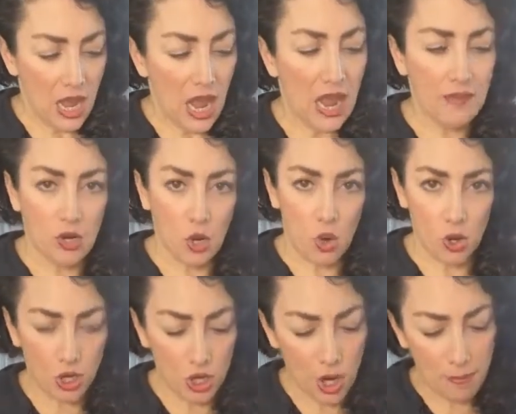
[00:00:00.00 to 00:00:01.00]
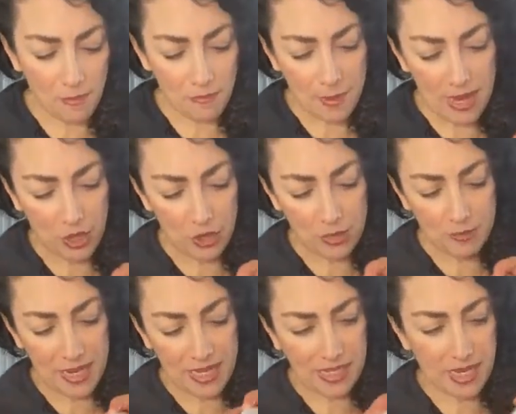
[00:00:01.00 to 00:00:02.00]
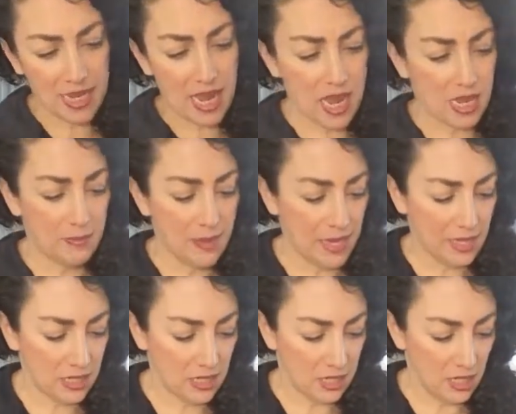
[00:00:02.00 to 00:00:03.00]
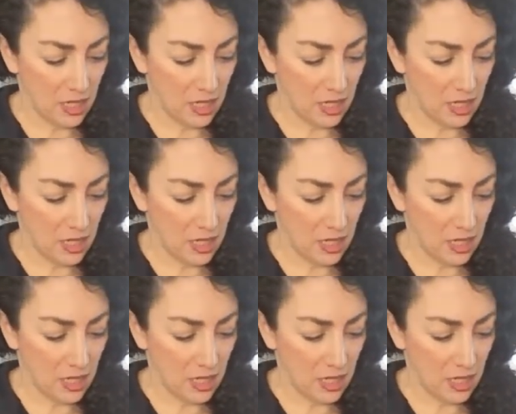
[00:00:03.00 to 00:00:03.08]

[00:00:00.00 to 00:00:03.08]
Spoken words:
I have a 1/4 cup of Baker's Basic cake mix,